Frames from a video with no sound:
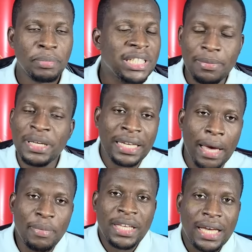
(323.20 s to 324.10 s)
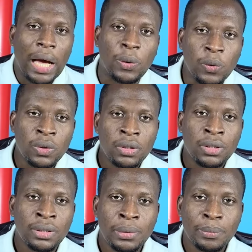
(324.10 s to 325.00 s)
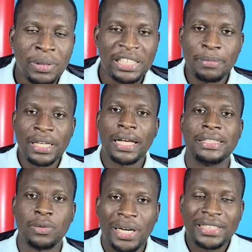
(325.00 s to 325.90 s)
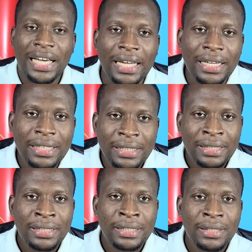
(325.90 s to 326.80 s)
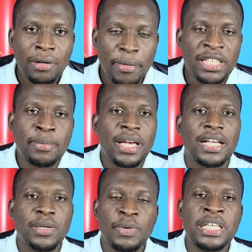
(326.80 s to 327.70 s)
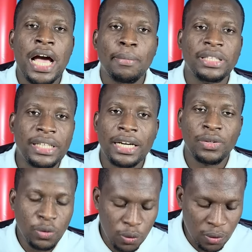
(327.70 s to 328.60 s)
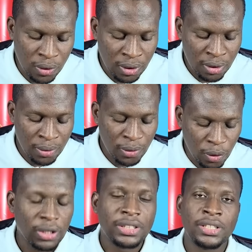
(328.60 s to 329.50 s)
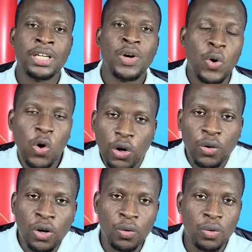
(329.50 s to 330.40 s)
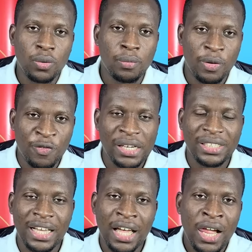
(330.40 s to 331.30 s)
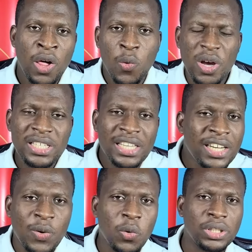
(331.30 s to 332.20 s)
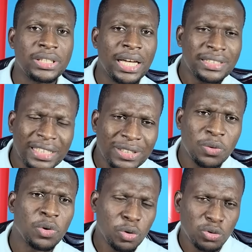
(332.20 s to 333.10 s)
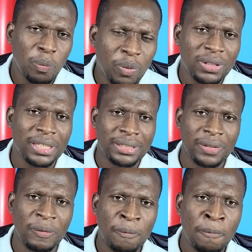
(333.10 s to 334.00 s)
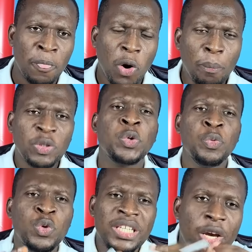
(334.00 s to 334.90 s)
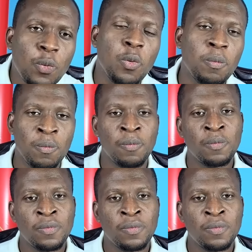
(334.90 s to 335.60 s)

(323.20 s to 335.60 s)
Mint mean Kevin Cow. Mint mean Castle was signing. Mint mean Castle Munyabotre no. Cause call no, when fan say, question the course at Asante Kotoko so quarters no. On person who be a womb.